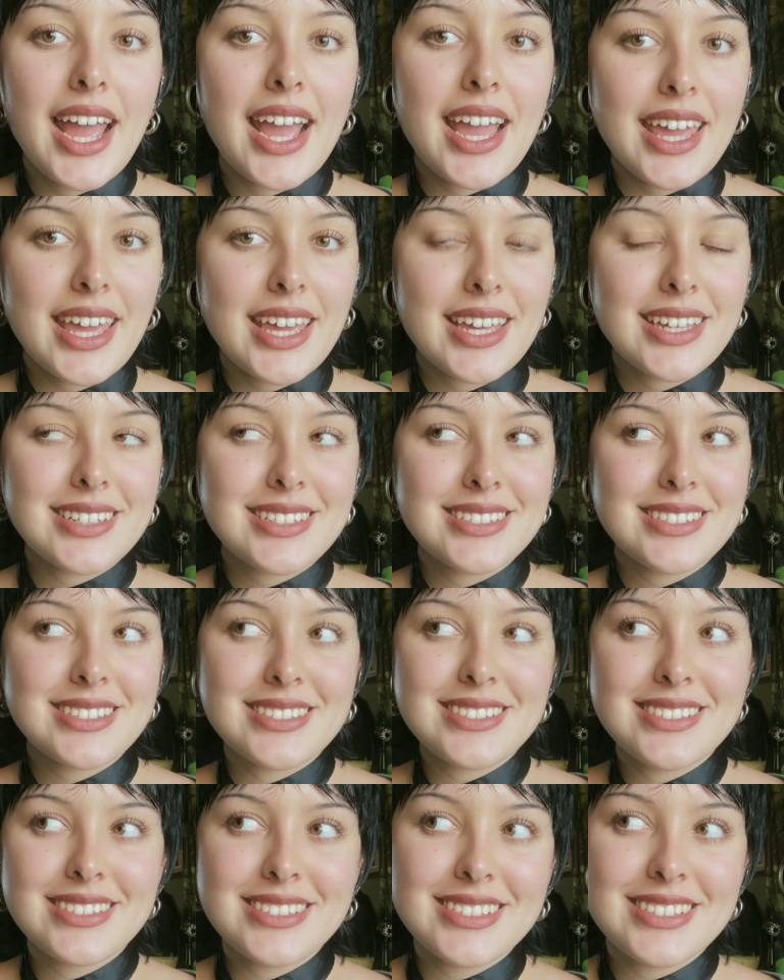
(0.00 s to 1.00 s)
and
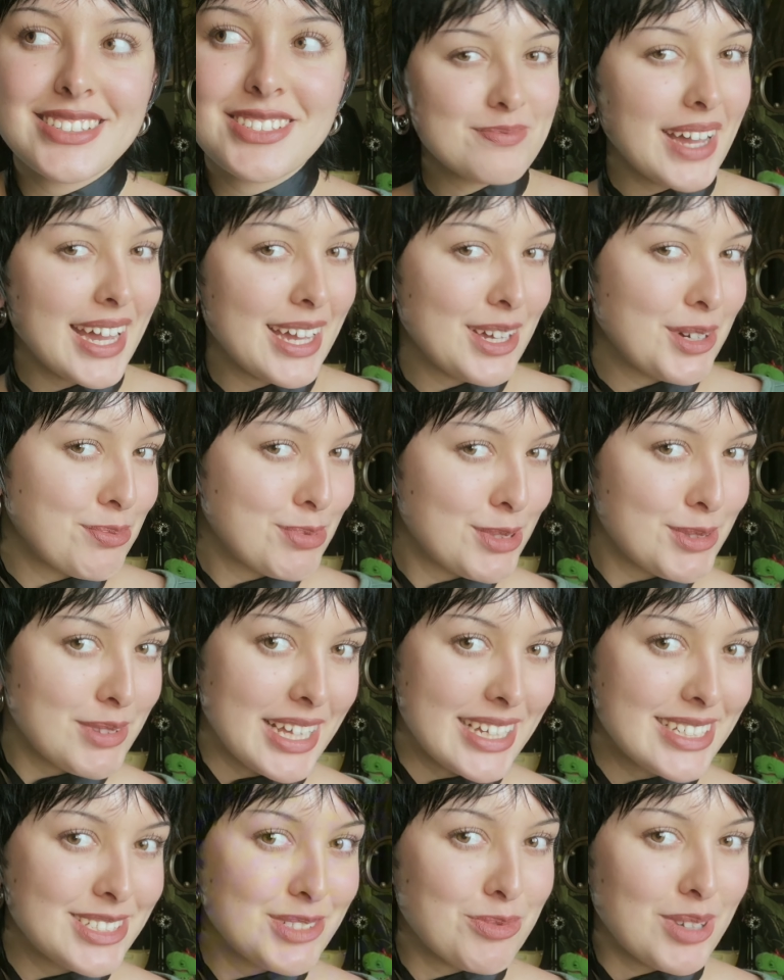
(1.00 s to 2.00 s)
I hope you
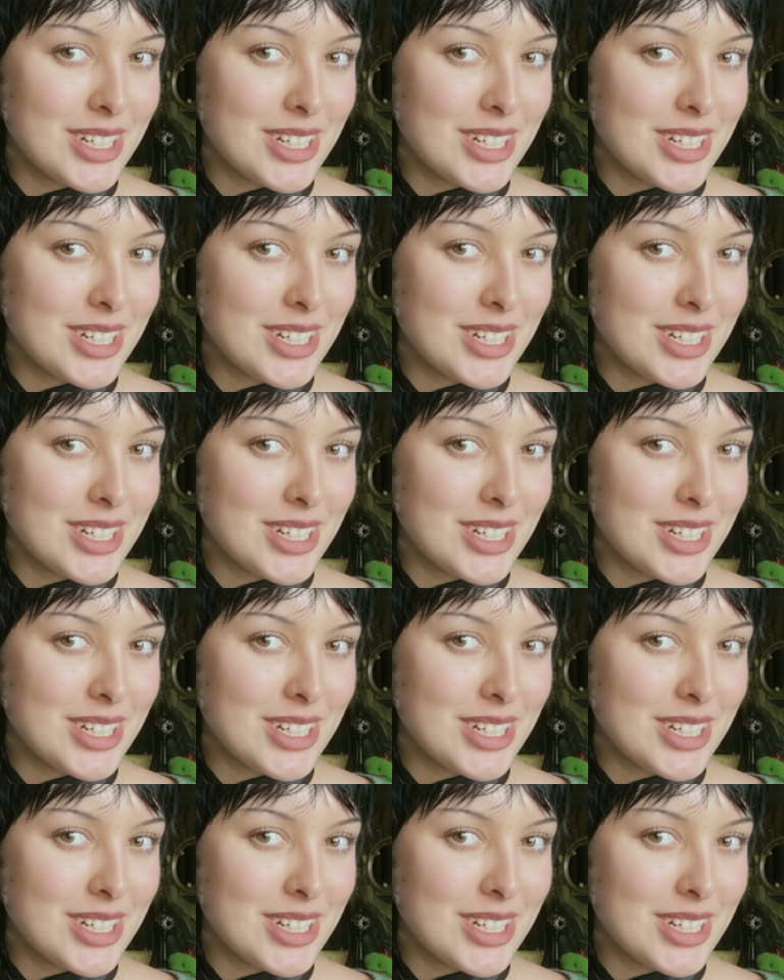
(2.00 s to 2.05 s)
liked